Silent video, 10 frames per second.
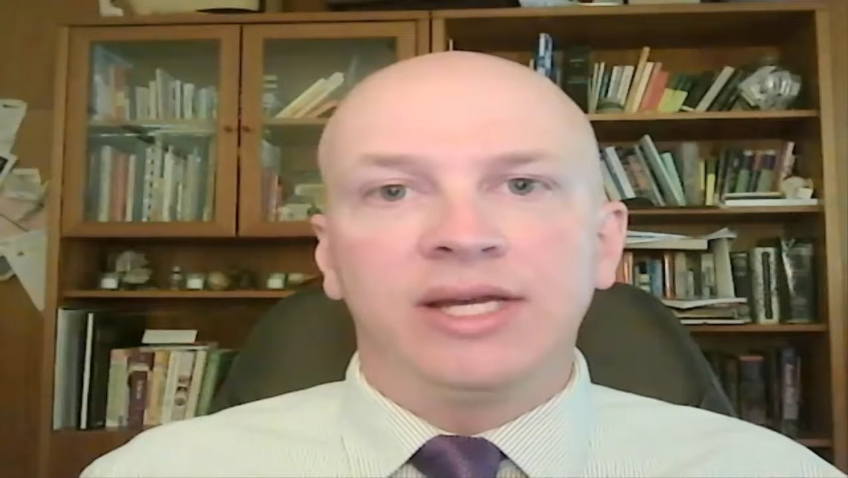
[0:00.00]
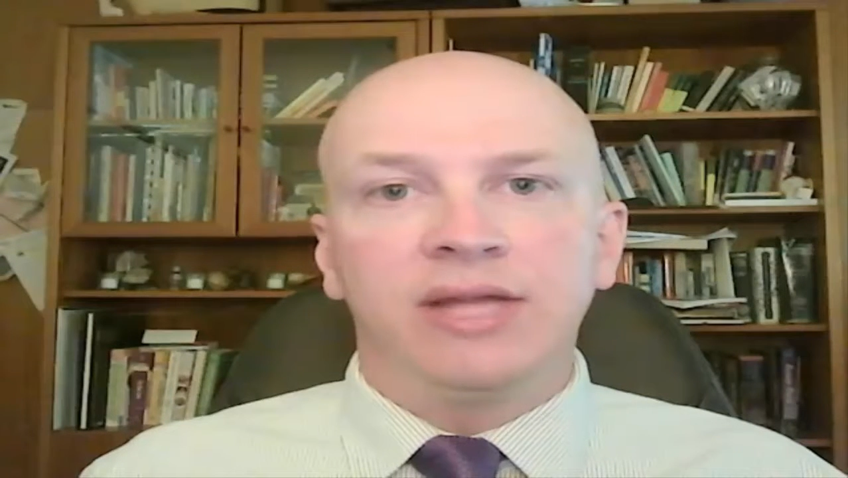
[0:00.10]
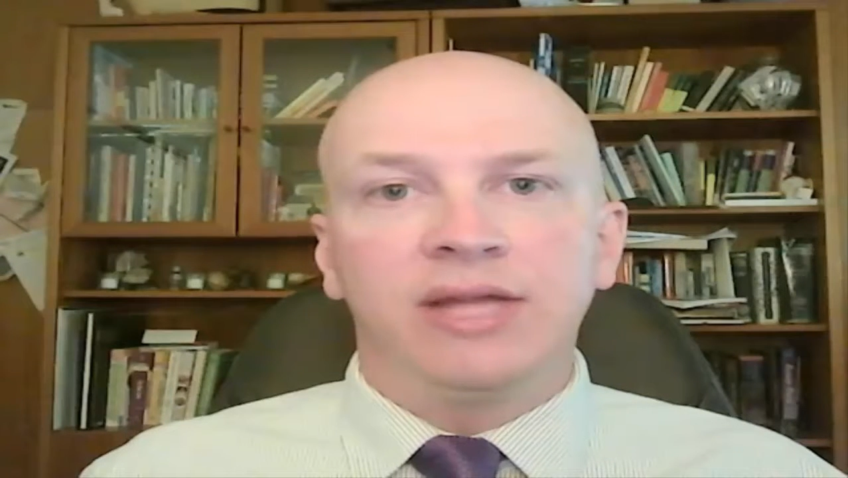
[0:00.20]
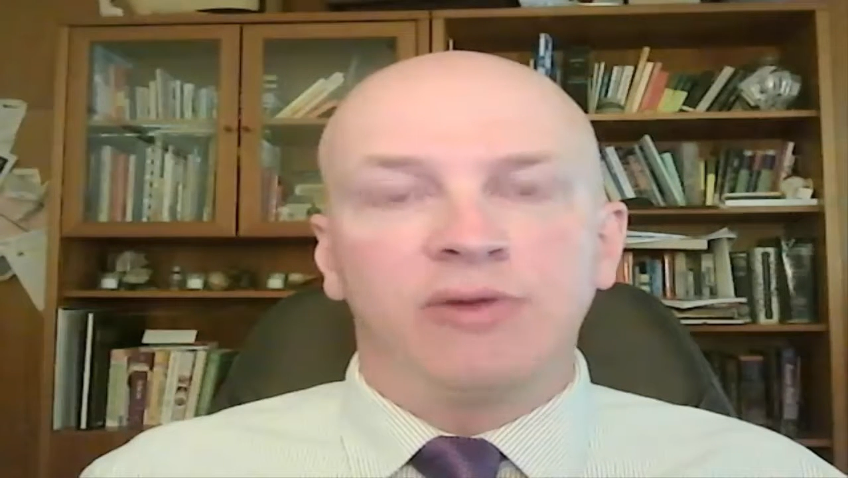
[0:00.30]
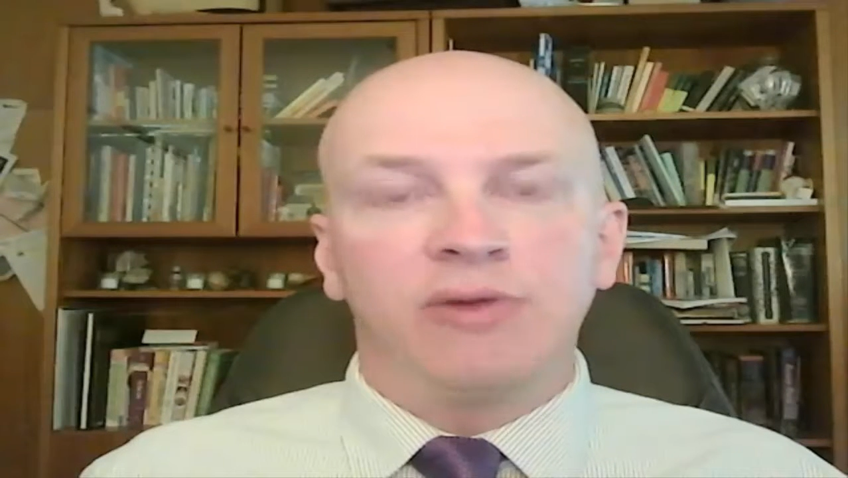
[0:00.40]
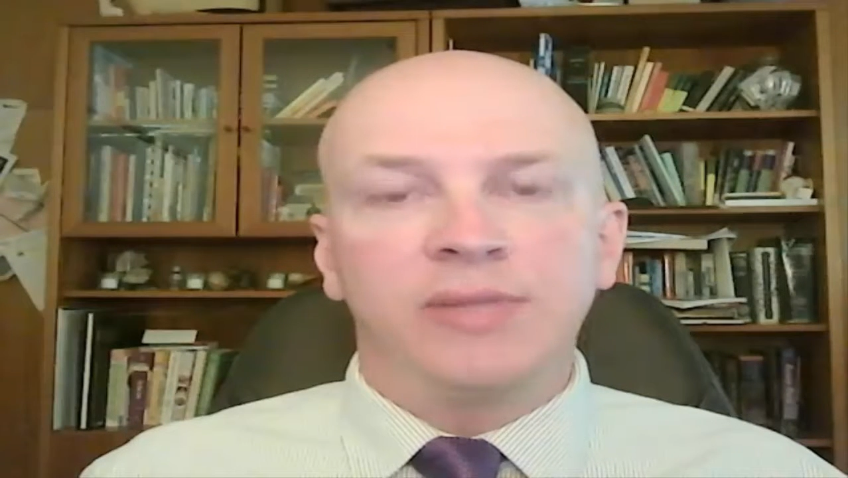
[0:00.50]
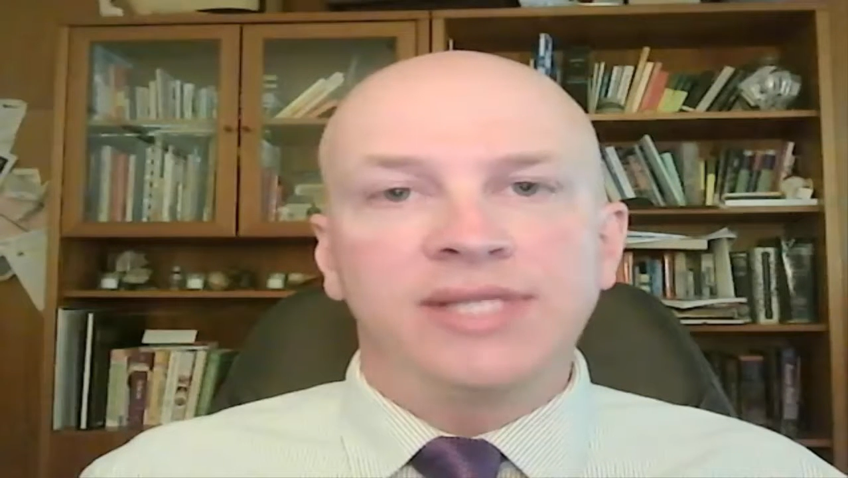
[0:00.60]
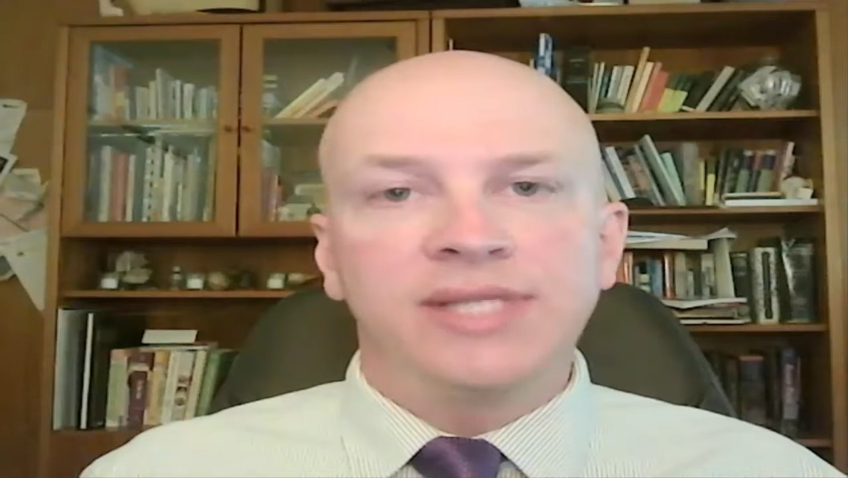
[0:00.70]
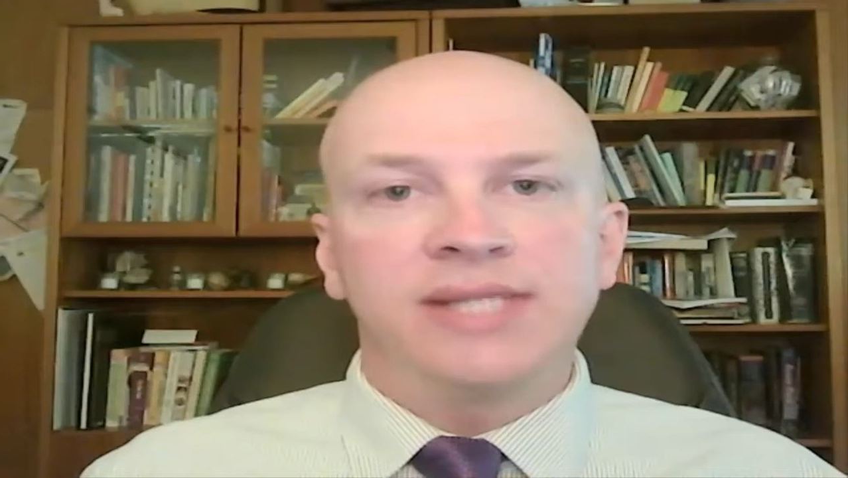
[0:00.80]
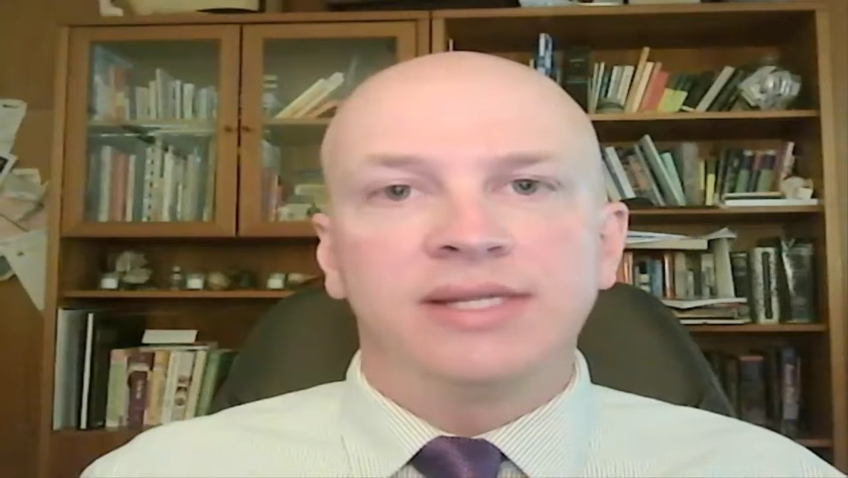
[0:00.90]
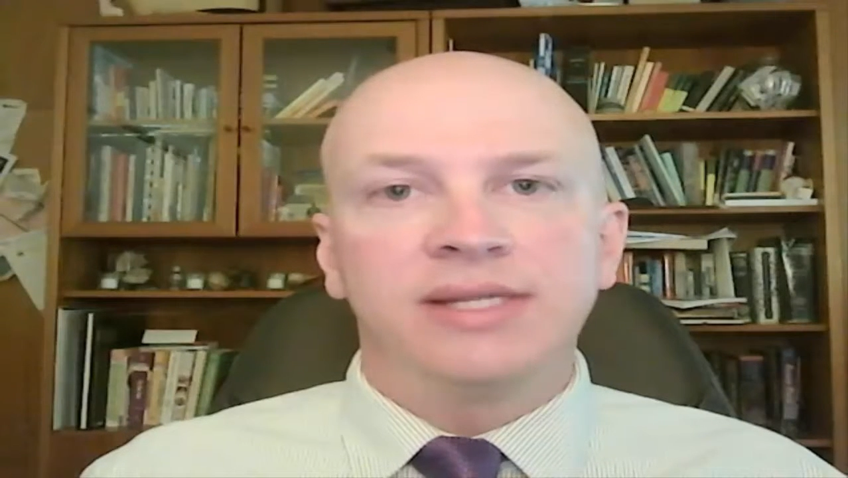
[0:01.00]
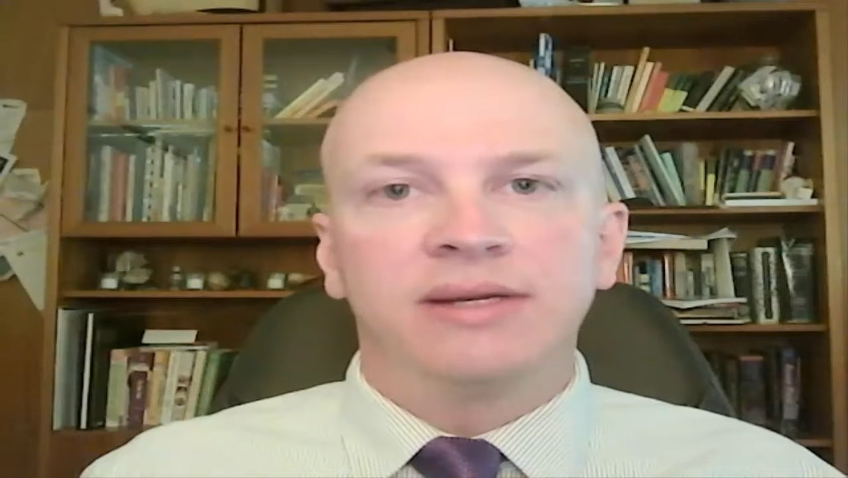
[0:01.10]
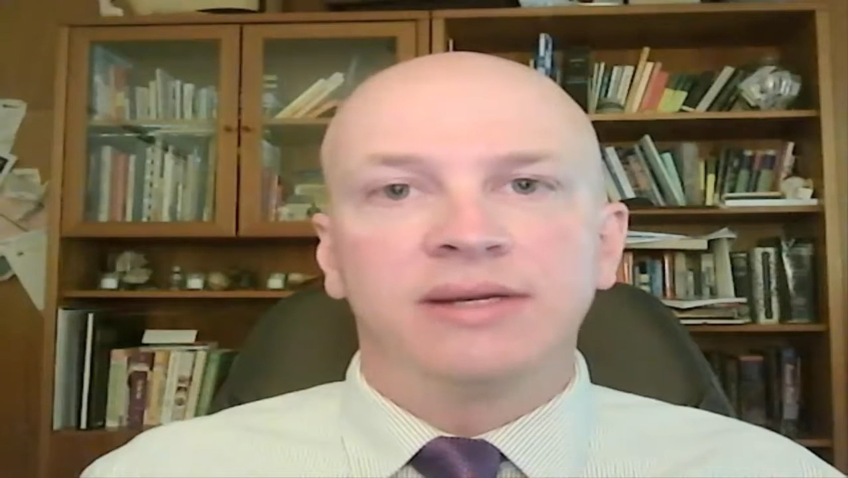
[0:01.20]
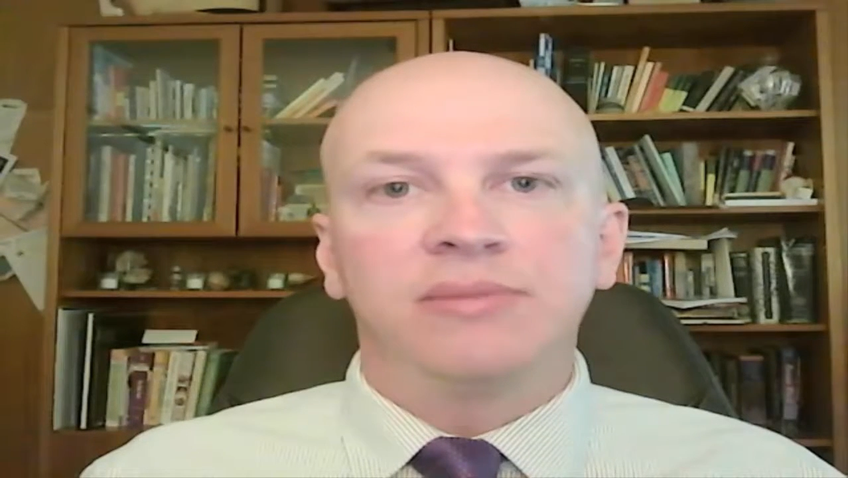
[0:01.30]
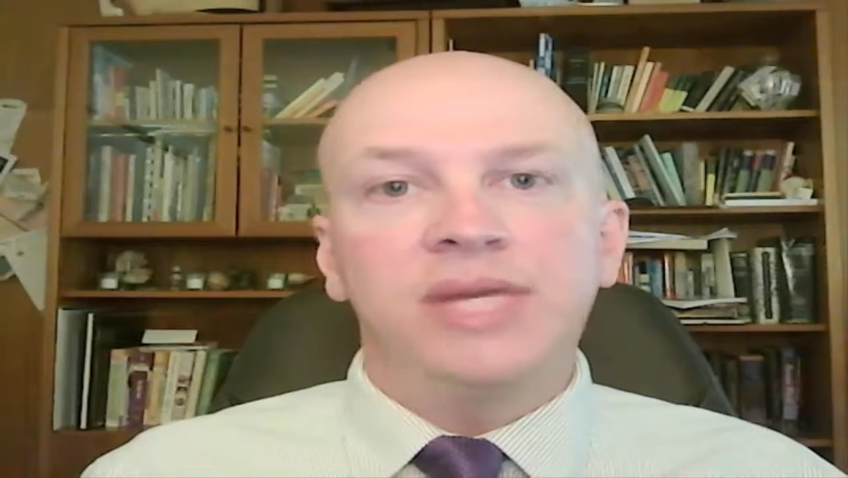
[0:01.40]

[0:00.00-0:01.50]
any other Roman citizen.